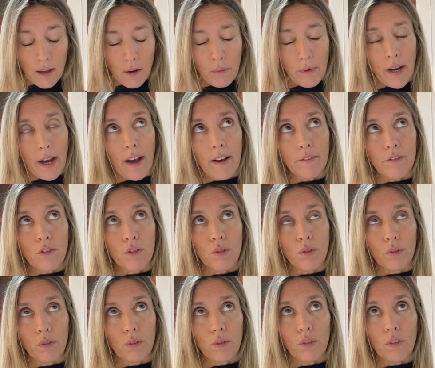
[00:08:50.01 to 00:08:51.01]
we have
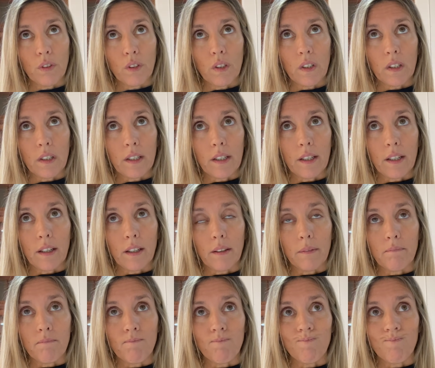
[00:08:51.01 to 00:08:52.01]
to
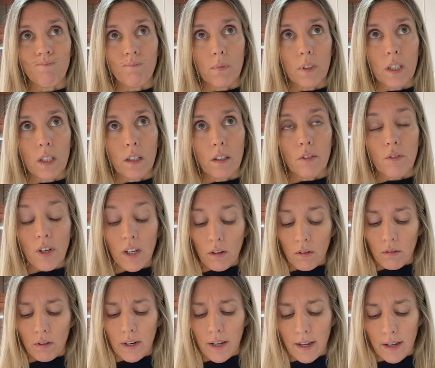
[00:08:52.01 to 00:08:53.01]

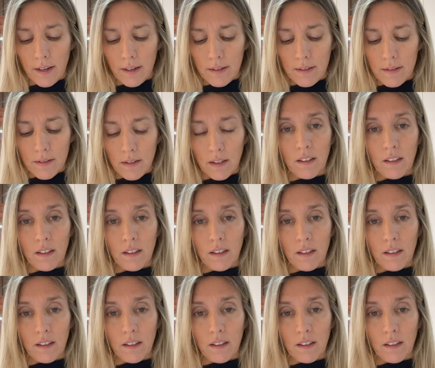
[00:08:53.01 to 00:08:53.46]
recognize,